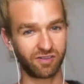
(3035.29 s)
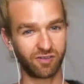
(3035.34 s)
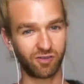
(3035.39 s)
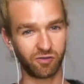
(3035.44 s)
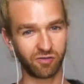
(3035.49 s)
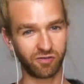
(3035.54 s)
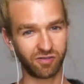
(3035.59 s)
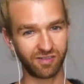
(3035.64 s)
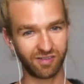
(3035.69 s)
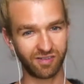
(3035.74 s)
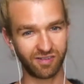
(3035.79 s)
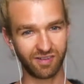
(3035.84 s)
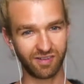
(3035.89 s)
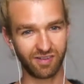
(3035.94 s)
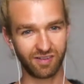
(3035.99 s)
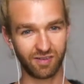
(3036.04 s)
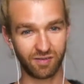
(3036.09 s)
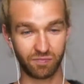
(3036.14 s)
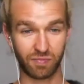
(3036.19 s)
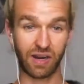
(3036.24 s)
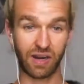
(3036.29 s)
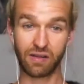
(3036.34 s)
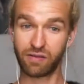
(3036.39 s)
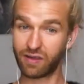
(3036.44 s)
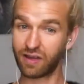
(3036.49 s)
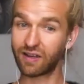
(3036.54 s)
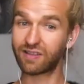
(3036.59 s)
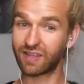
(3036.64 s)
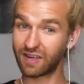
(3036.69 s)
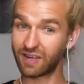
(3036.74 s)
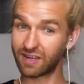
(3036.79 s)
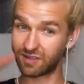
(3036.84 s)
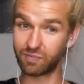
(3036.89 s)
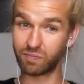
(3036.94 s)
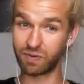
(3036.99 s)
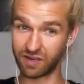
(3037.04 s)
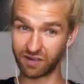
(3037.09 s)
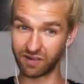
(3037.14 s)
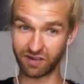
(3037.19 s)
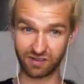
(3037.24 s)
too. But I think that is a
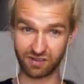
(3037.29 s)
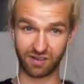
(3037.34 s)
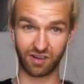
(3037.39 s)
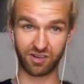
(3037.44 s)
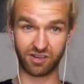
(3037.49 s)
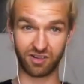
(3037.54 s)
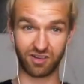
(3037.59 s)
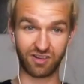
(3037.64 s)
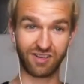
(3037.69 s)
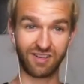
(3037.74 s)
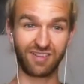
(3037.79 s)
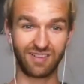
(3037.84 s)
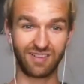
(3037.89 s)
bigger discussion.